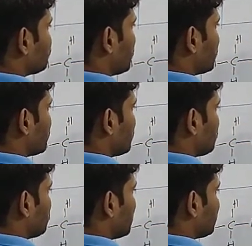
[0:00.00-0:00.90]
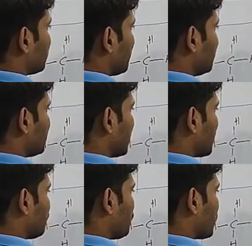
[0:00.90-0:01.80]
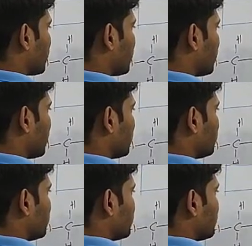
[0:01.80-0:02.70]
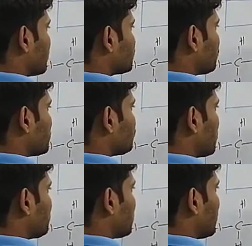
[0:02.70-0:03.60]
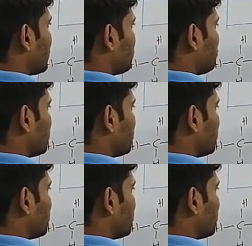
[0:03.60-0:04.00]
is what? Methyl carbocation. Next one is what beta?